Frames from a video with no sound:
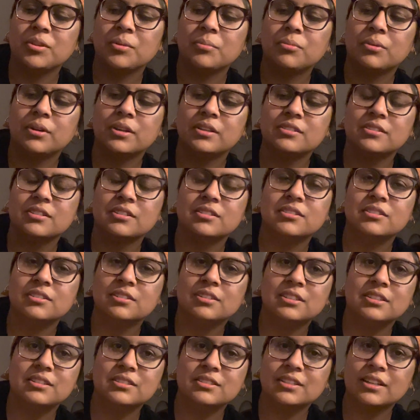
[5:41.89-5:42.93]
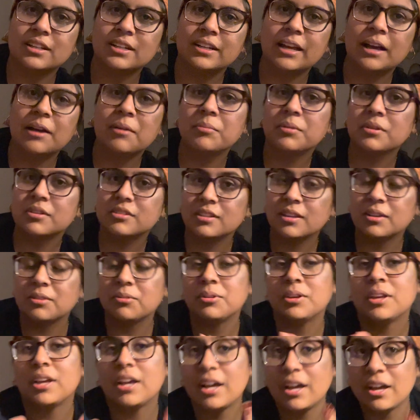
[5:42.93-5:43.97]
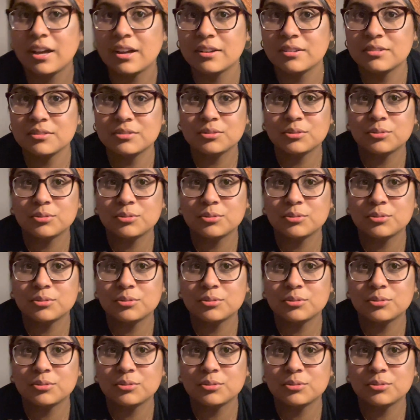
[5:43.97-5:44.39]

plays into these dynamics that we have